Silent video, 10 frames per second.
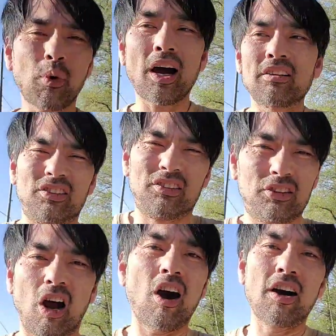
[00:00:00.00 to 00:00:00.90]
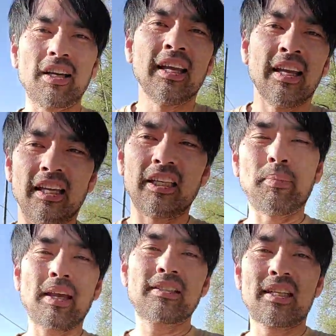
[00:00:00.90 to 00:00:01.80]
that wild dog and
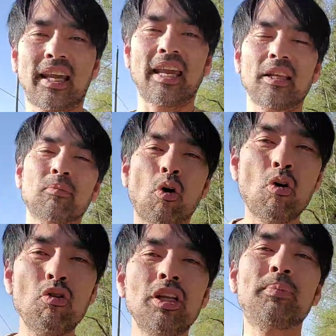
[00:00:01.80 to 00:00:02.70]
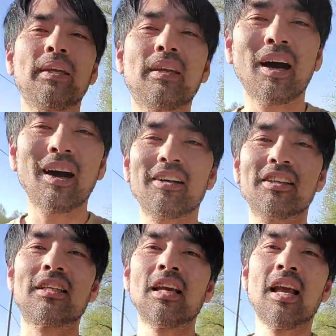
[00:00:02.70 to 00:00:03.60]
domesticate them only
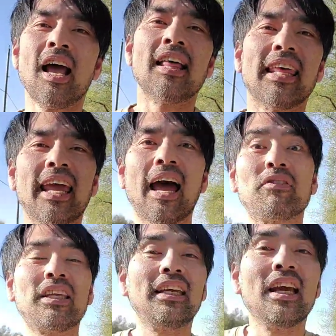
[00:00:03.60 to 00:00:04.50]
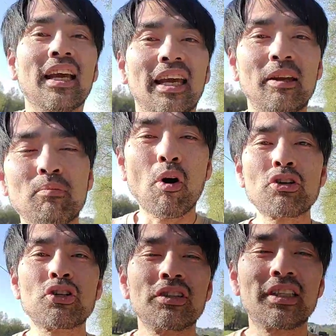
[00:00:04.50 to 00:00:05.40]
because they have the
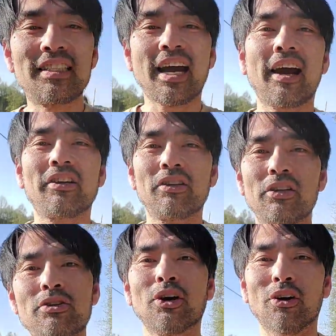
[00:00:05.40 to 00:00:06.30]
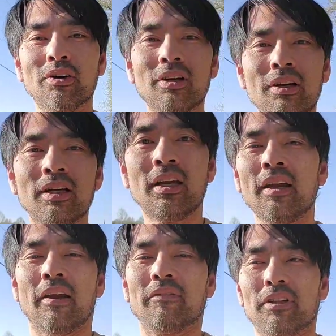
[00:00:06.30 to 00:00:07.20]
emotional desire to do so.
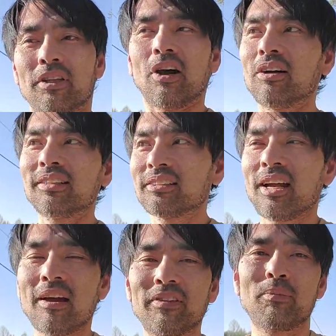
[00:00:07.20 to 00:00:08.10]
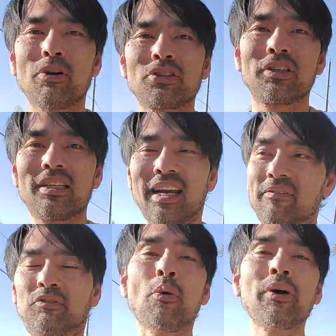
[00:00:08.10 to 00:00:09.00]
If the dog does not have the emotional desire,
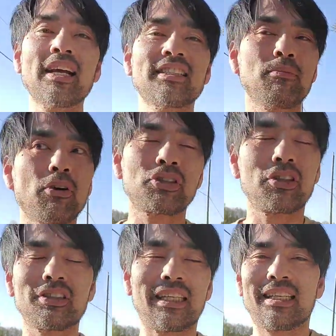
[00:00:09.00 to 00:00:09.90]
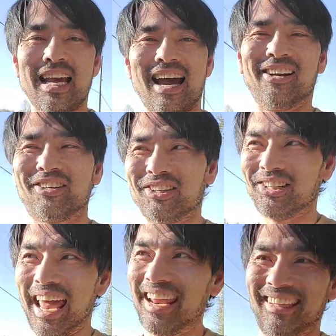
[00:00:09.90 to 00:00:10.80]
if no one has the emotional desire
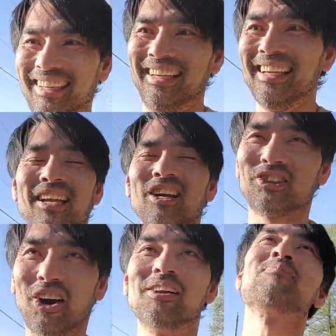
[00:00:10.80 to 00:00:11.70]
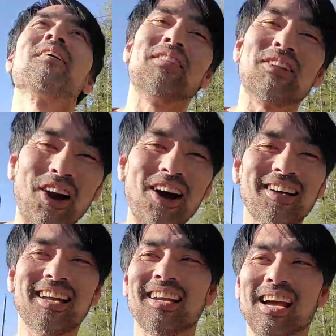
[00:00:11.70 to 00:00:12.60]
to do anything, sorry, if the
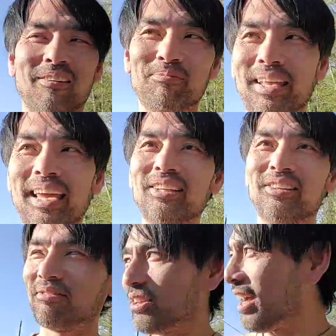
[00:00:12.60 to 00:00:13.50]
dog, I'm getting,